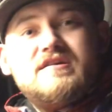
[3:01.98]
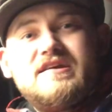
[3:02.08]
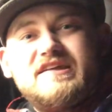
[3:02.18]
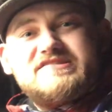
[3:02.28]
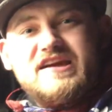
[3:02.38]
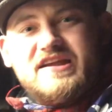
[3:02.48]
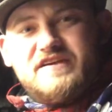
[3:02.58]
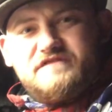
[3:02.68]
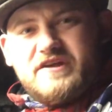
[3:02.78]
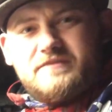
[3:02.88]
of
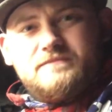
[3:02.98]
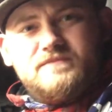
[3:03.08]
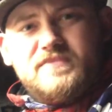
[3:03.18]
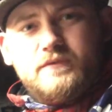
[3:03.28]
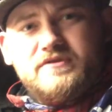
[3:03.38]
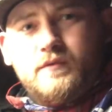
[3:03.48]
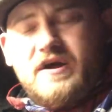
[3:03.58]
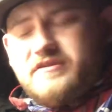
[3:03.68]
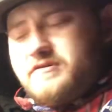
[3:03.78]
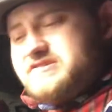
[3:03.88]
iffy with the
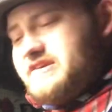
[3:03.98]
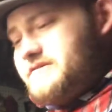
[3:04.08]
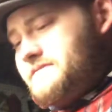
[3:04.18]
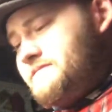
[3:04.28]
weather still.